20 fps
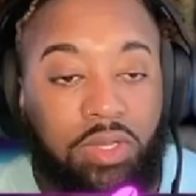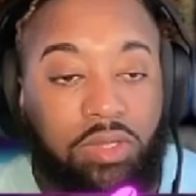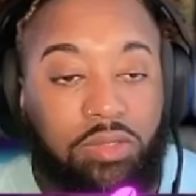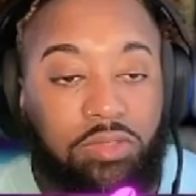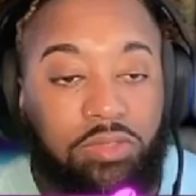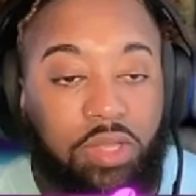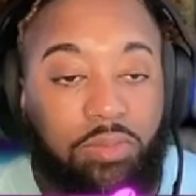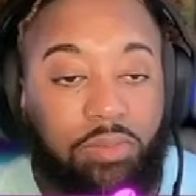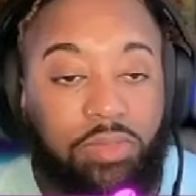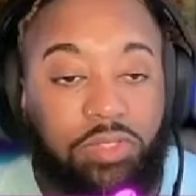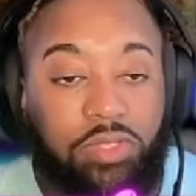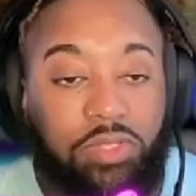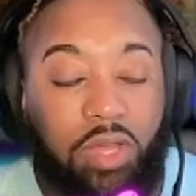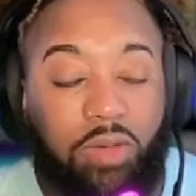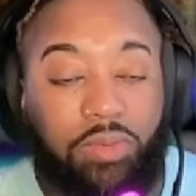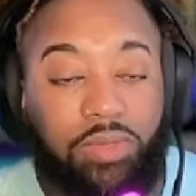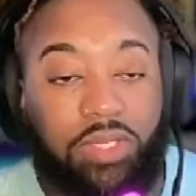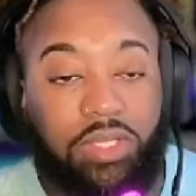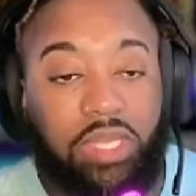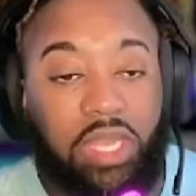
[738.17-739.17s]
So I'm gonna start
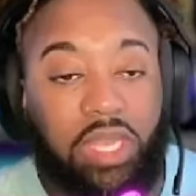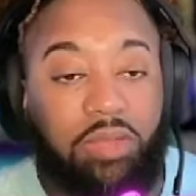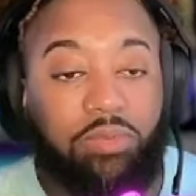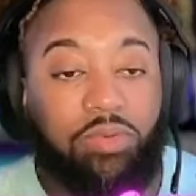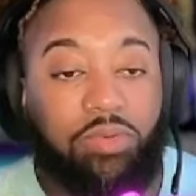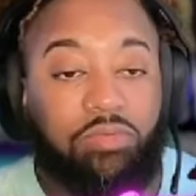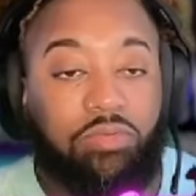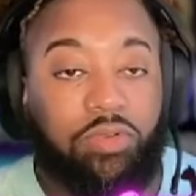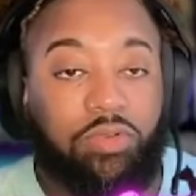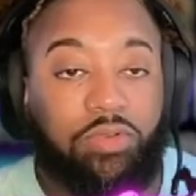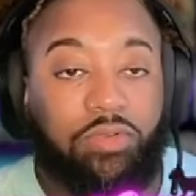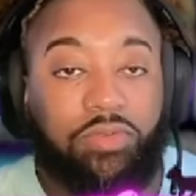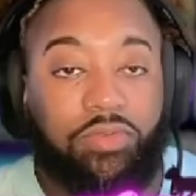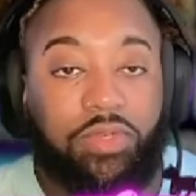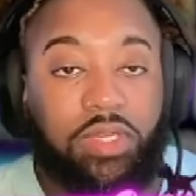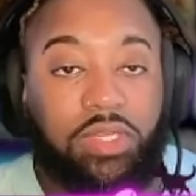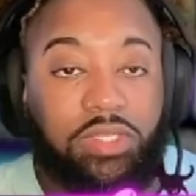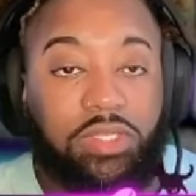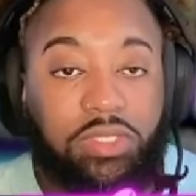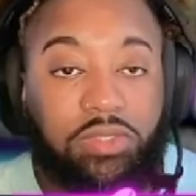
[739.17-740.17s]
with the gable roof
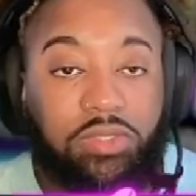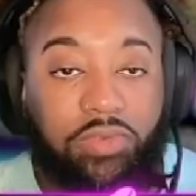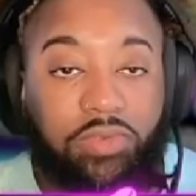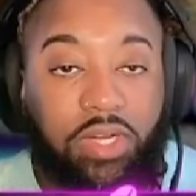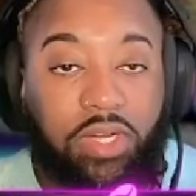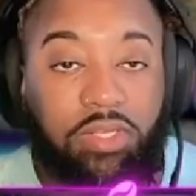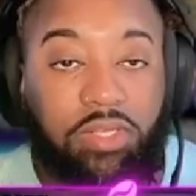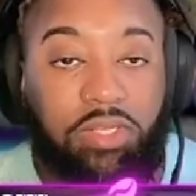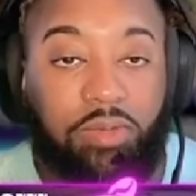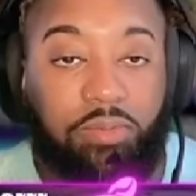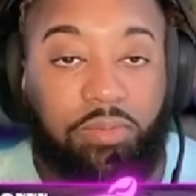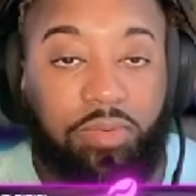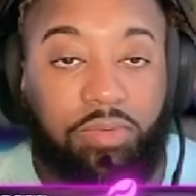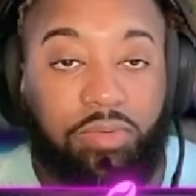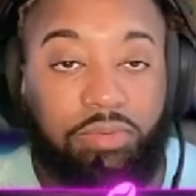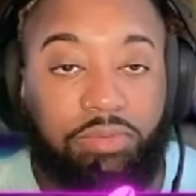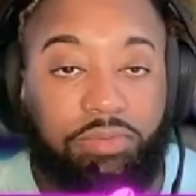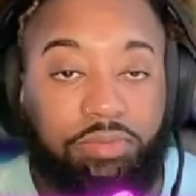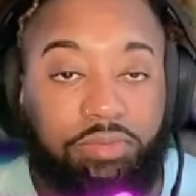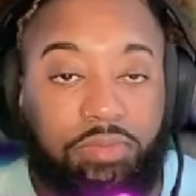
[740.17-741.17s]
because it's very simple,
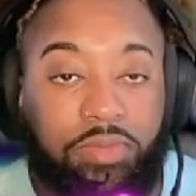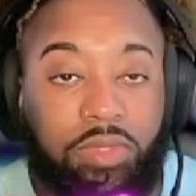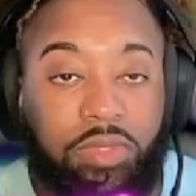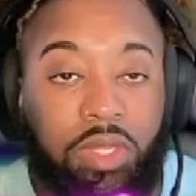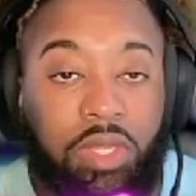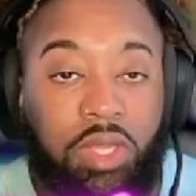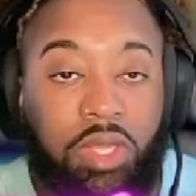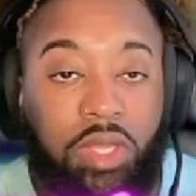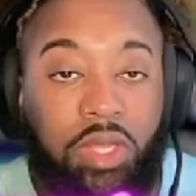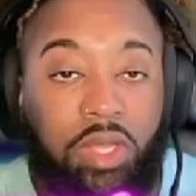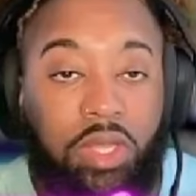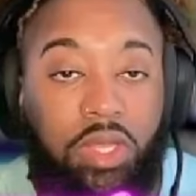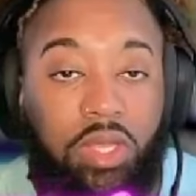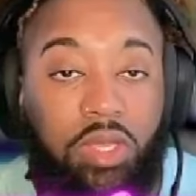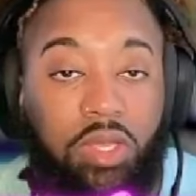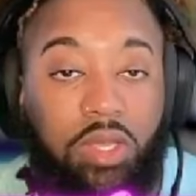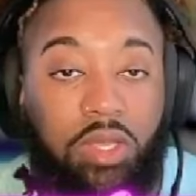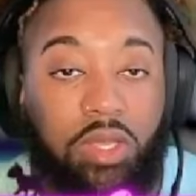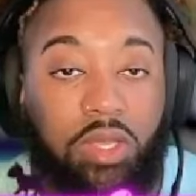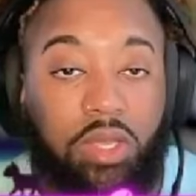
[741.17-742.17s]

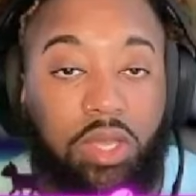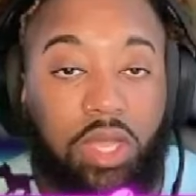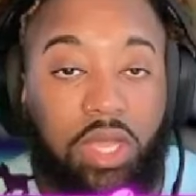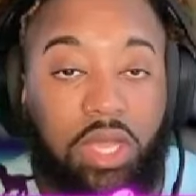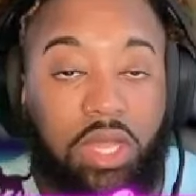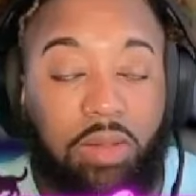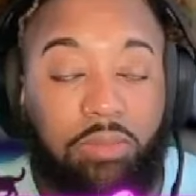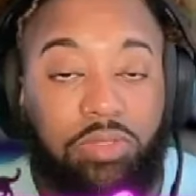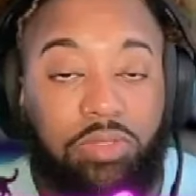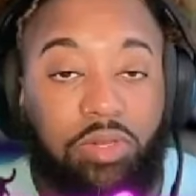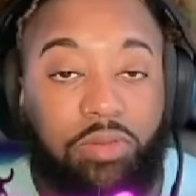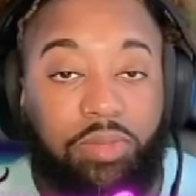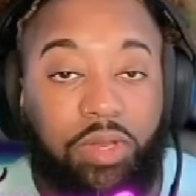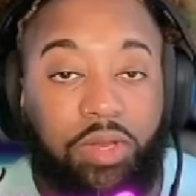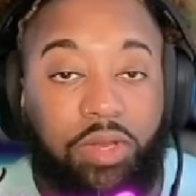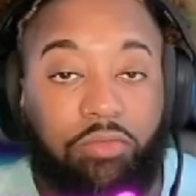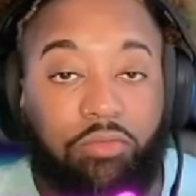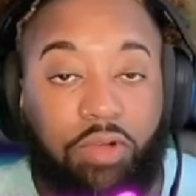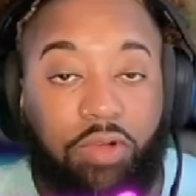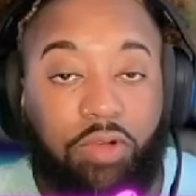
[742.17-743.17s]
and I'm just gonna put
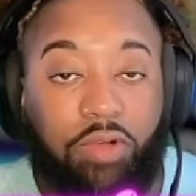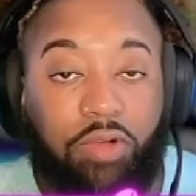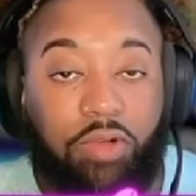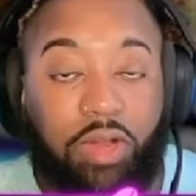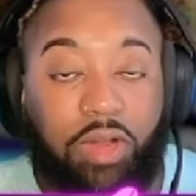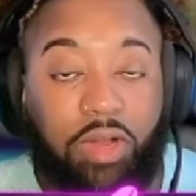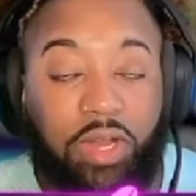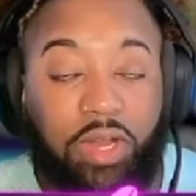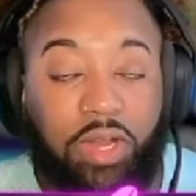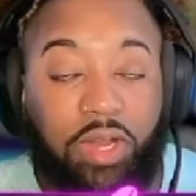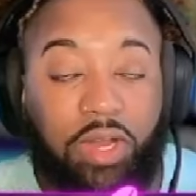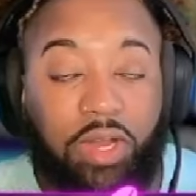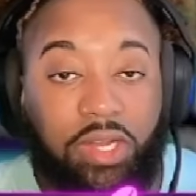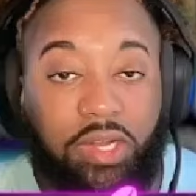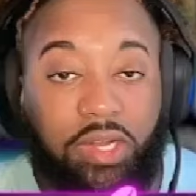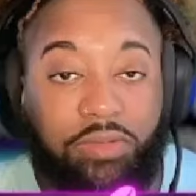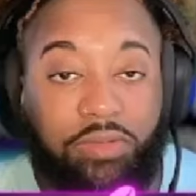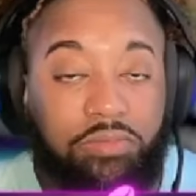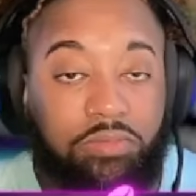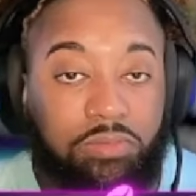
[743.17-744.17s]
it right here.
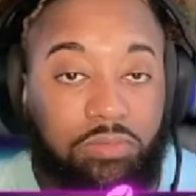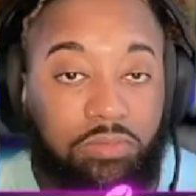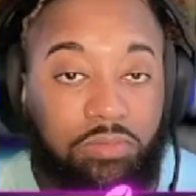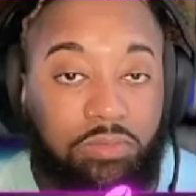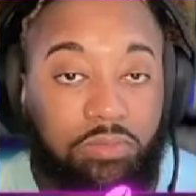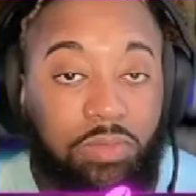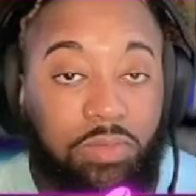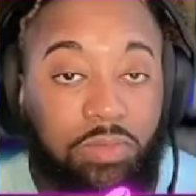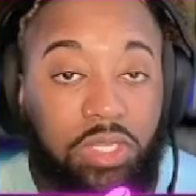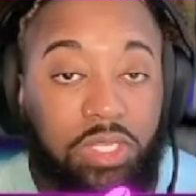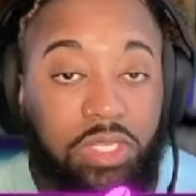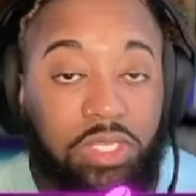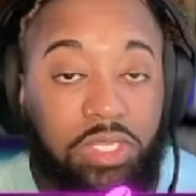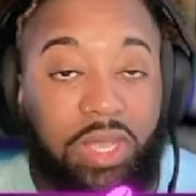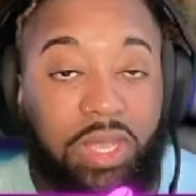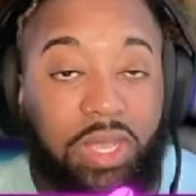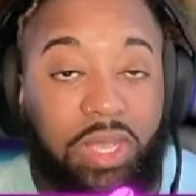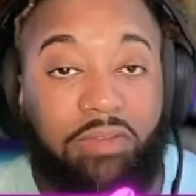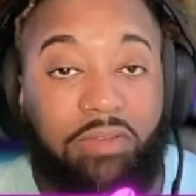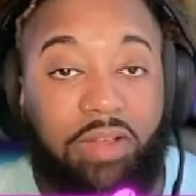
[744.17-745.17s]

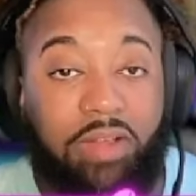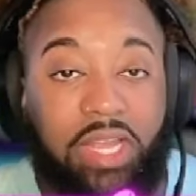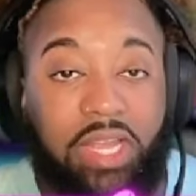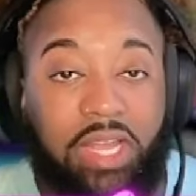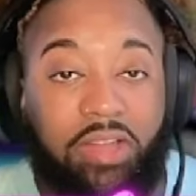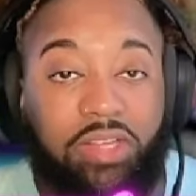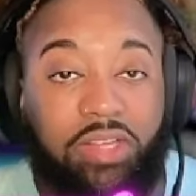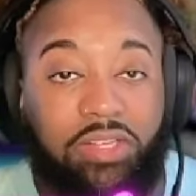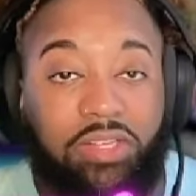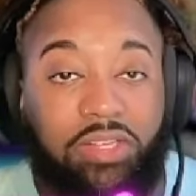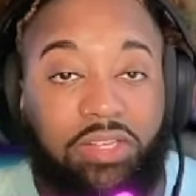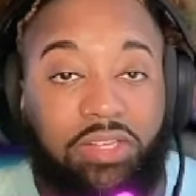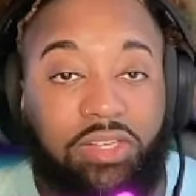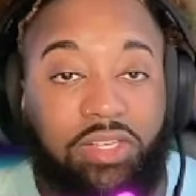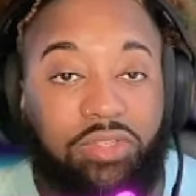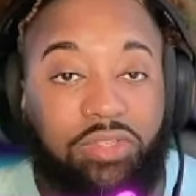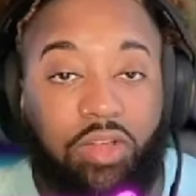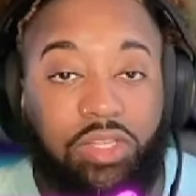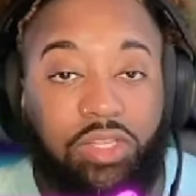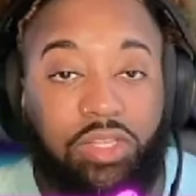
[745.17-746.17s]
Smack it right now, and then you see
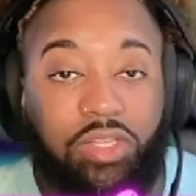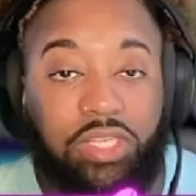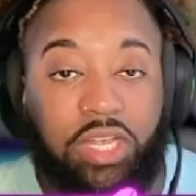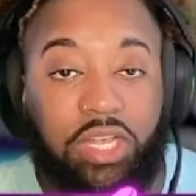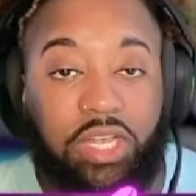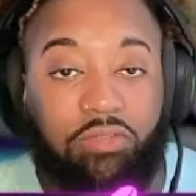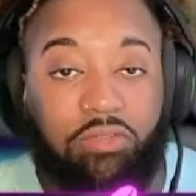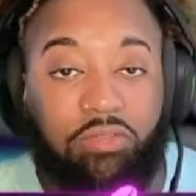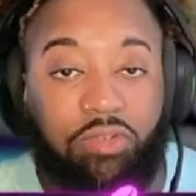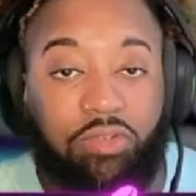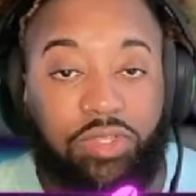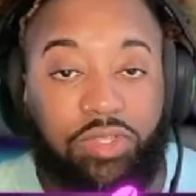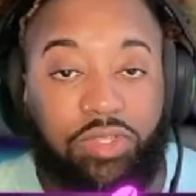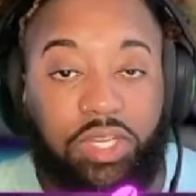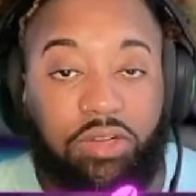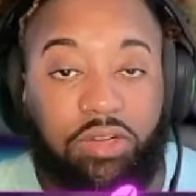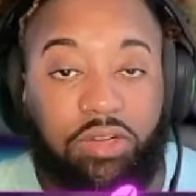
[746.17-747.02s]
all these arrows here.